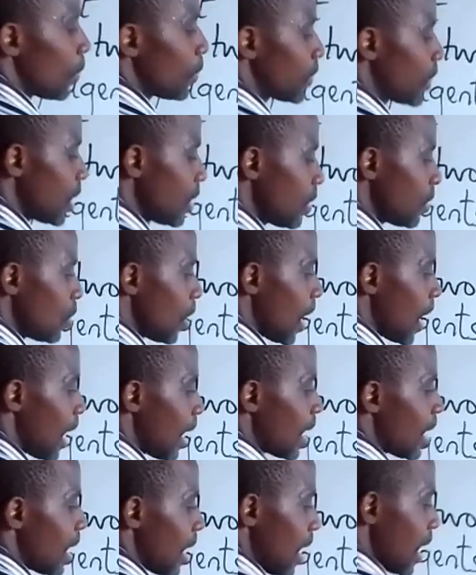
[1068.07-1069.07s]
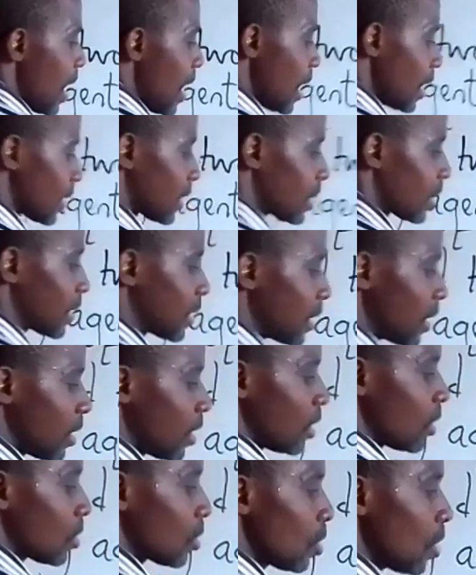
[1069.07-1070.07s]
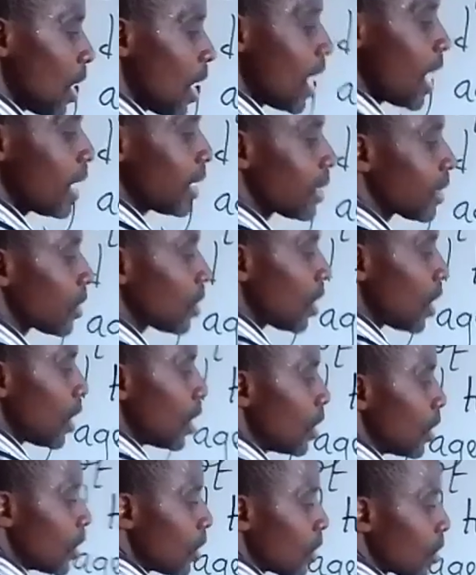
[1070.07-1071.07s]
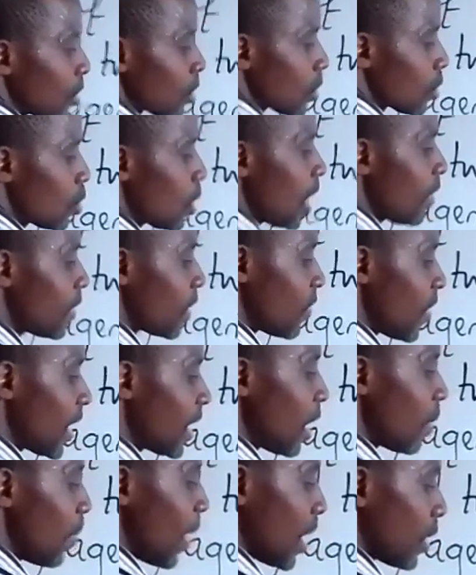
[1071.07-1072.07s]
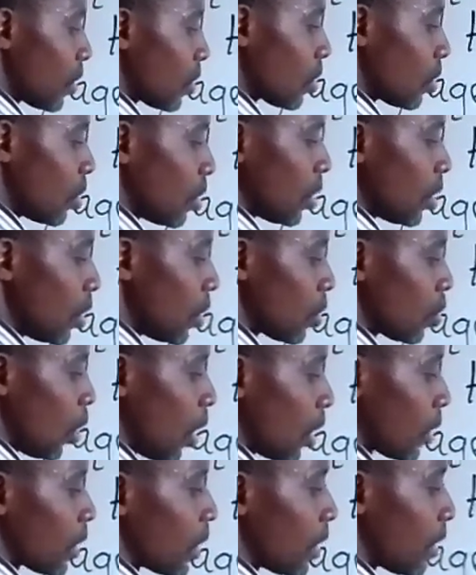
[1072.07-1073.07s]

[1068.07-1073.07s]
obtain your x. So x 12 divided by 2 is what?